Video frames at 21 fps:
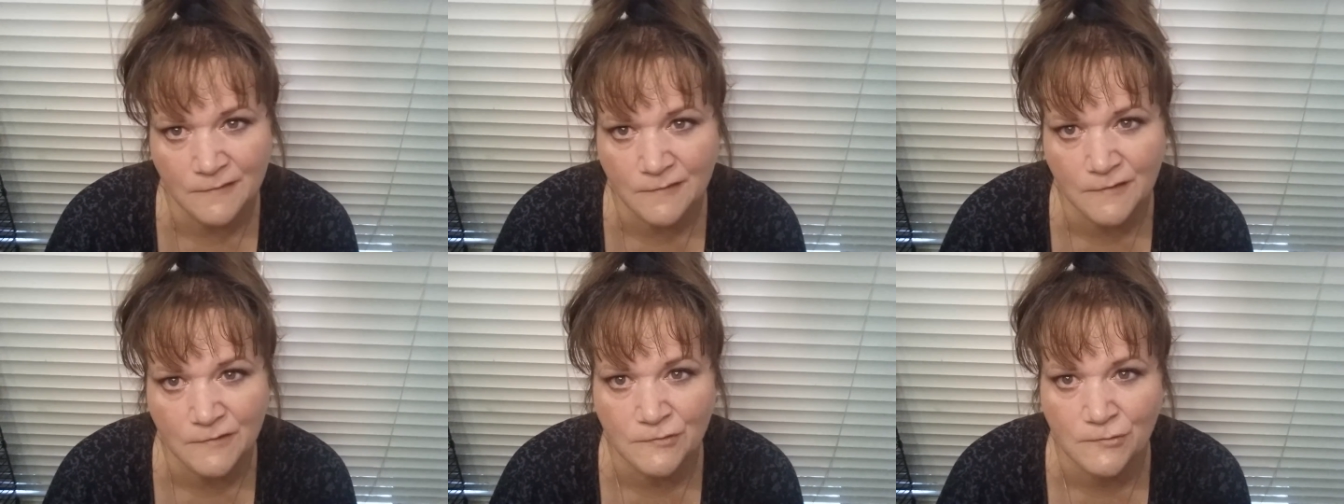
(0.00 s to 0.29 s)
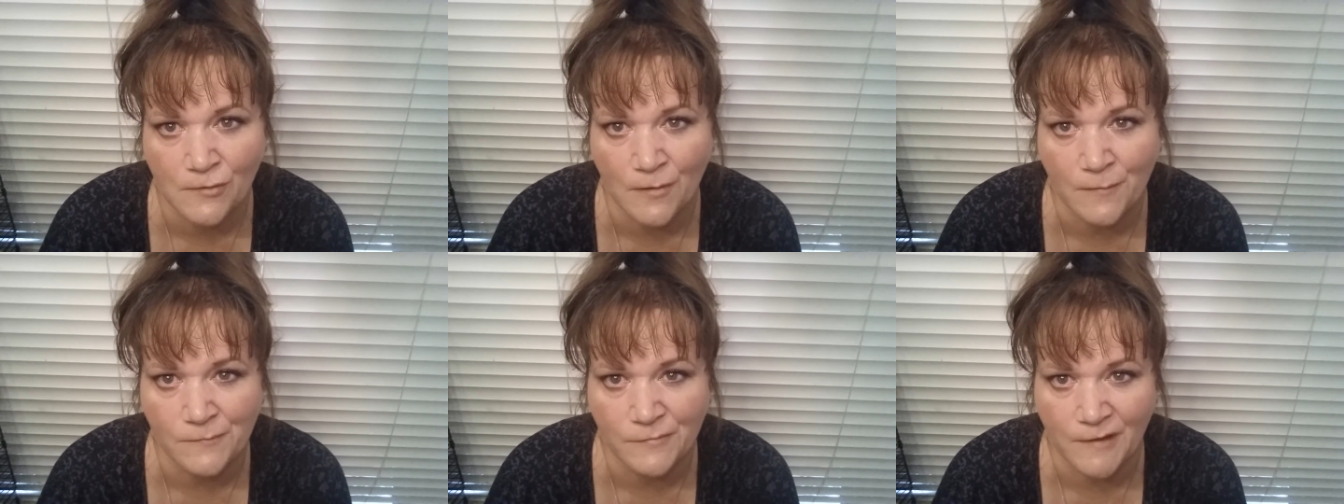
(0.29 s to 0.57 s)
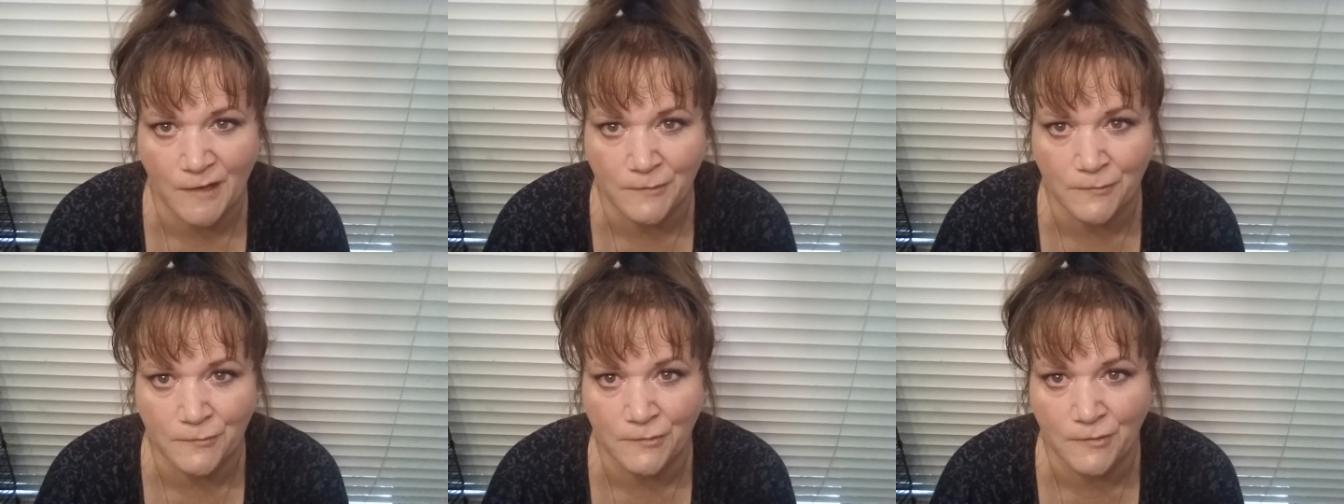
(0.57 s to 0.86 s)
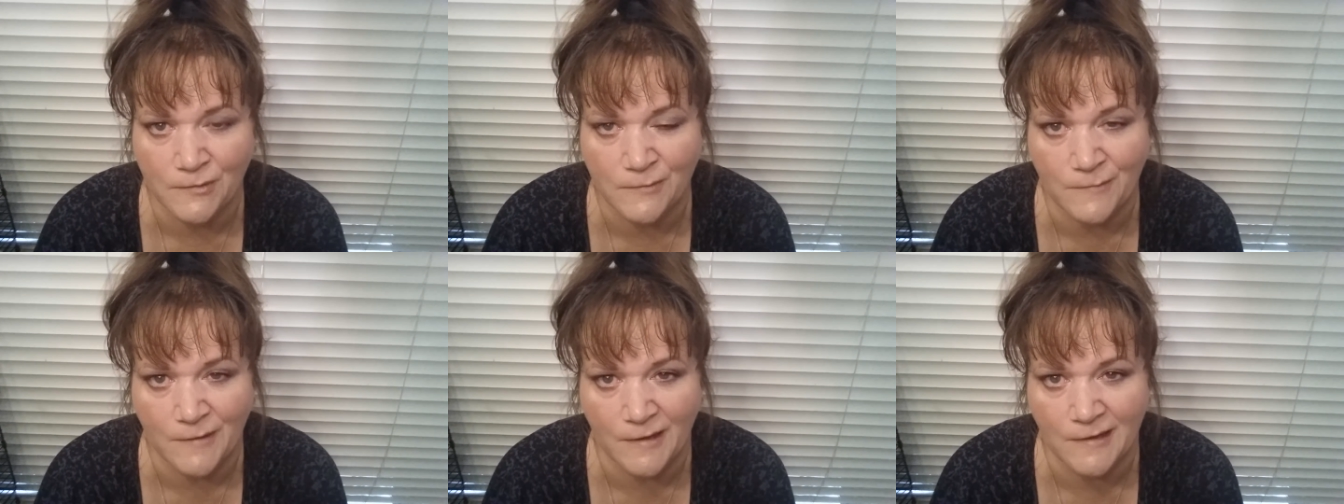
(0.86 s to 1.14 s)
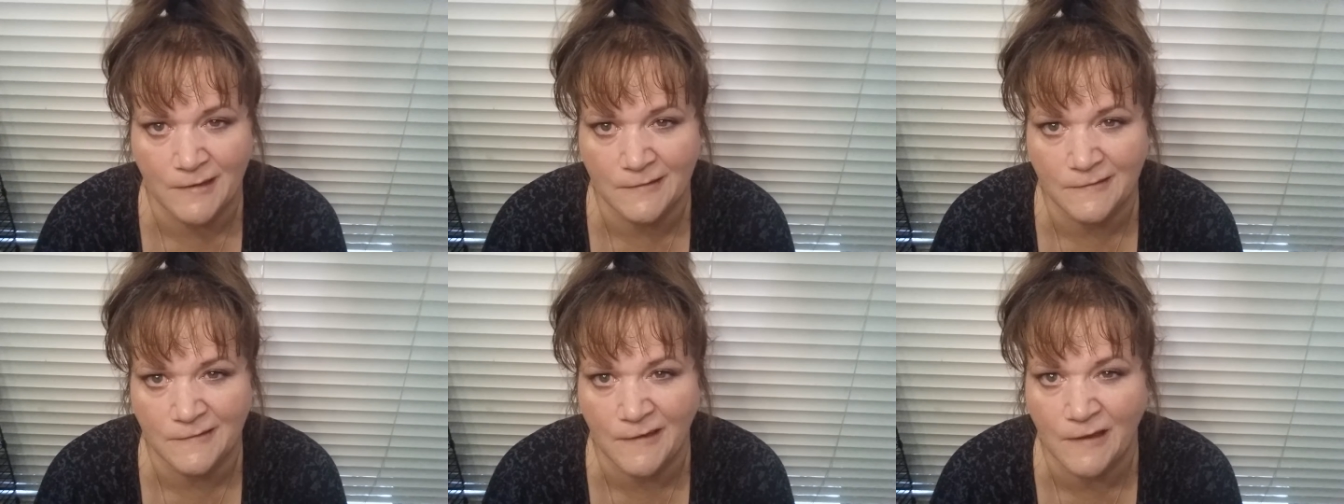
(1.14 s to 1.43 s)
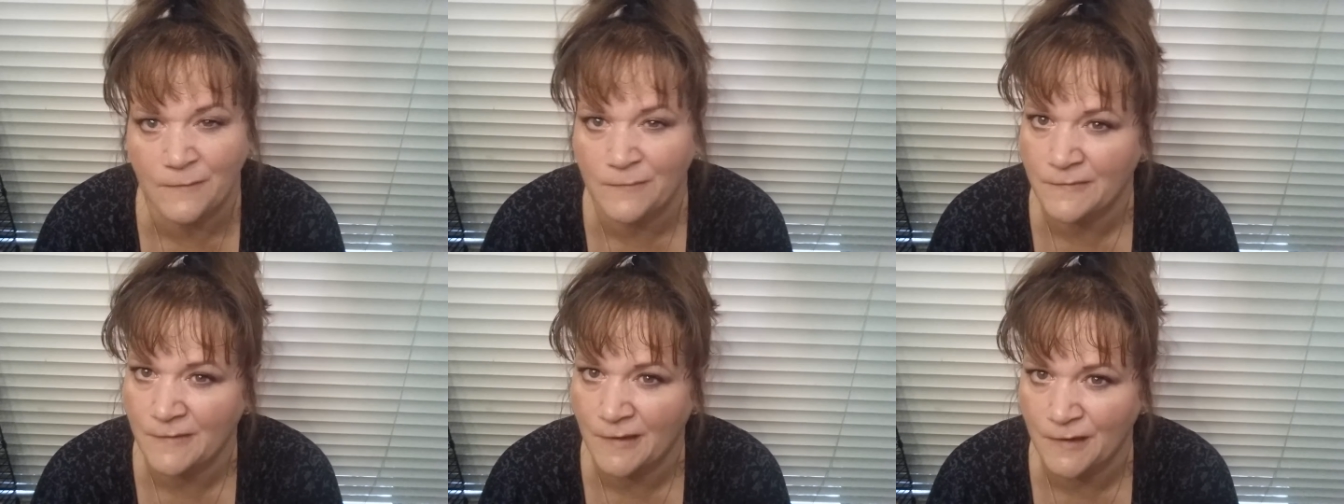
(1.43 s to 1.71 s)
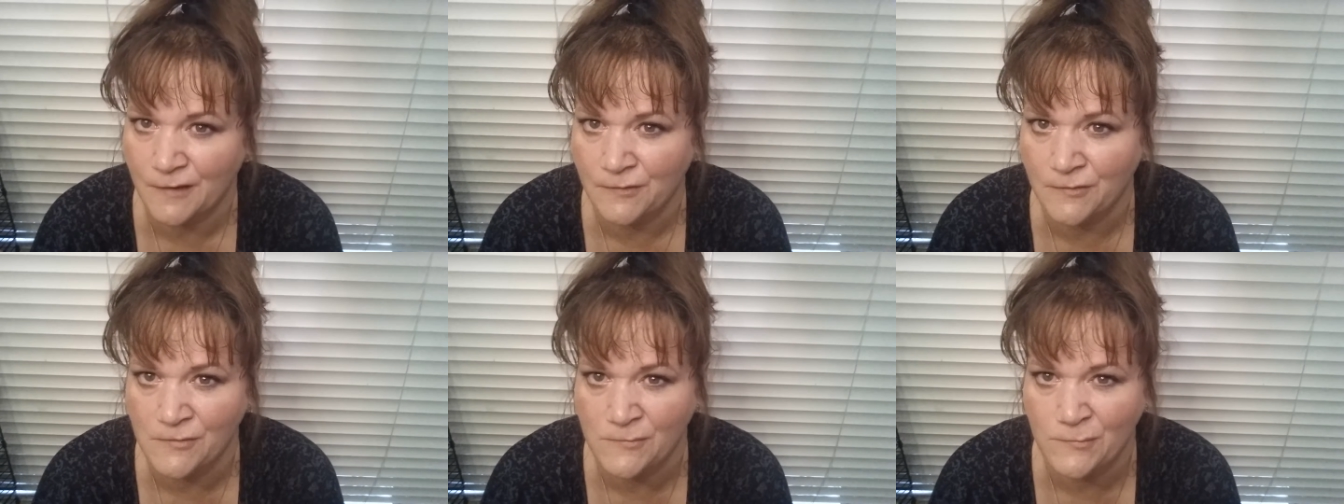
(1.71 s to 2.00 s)
the storms, I don't know, but today was
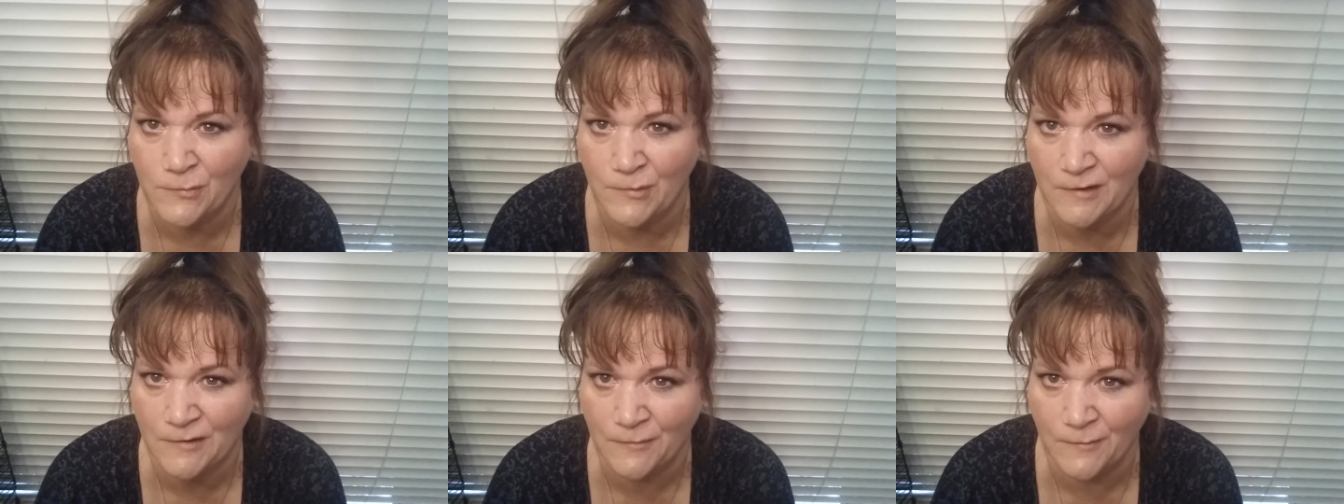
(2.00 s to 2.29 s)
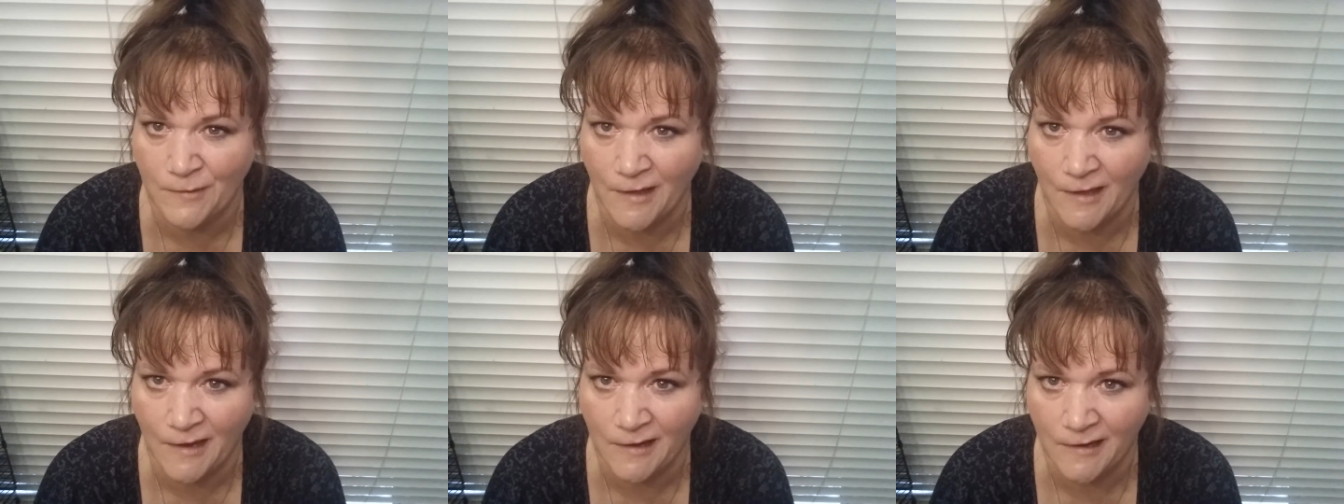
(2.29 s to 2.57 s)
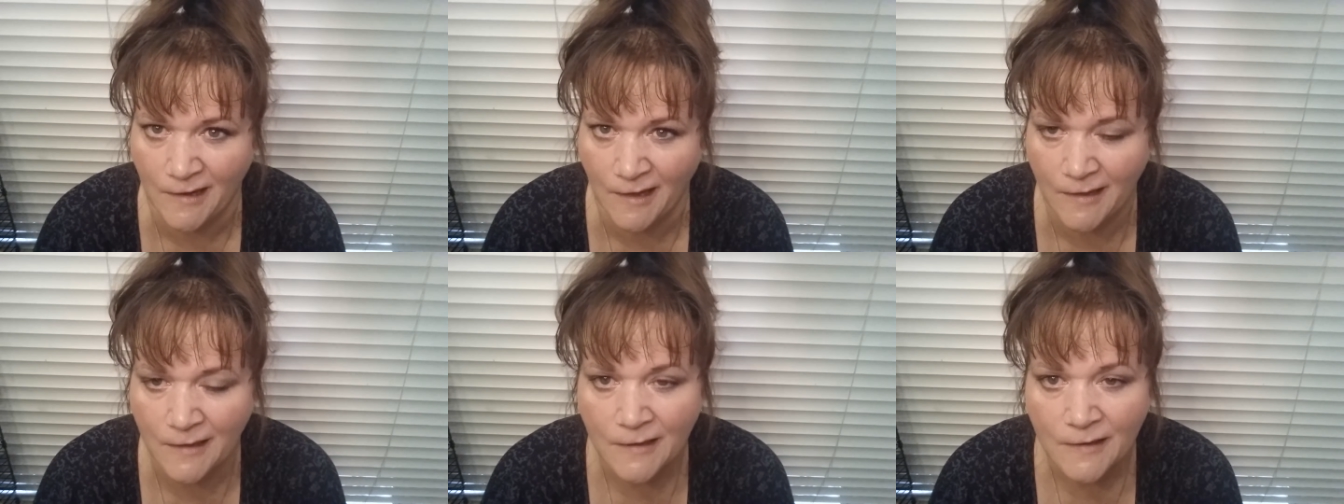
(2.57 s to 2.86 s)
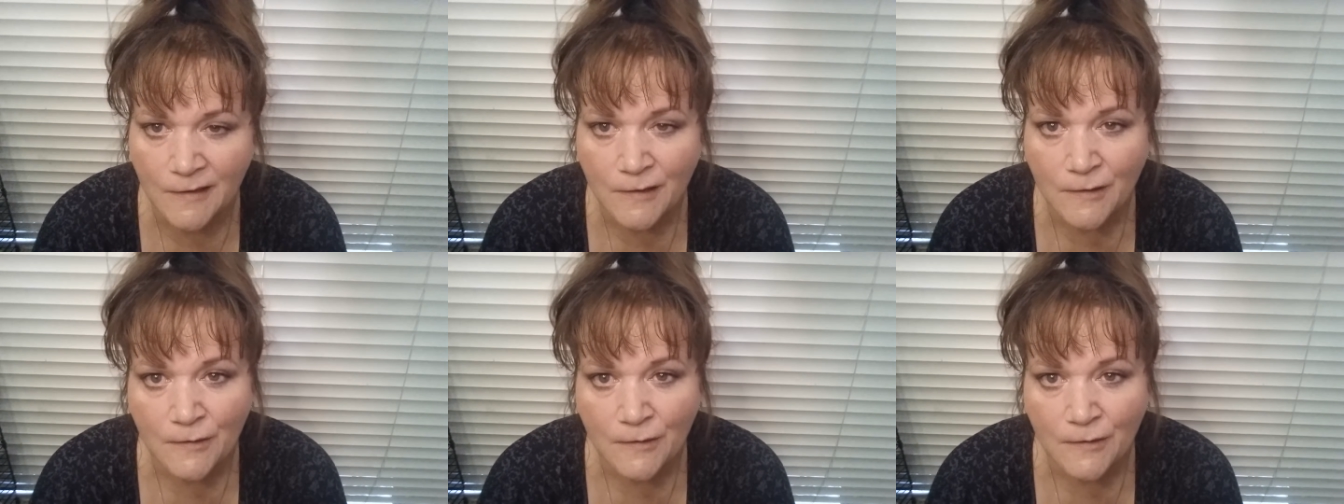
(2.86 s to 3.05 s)
like a no bueno eye day.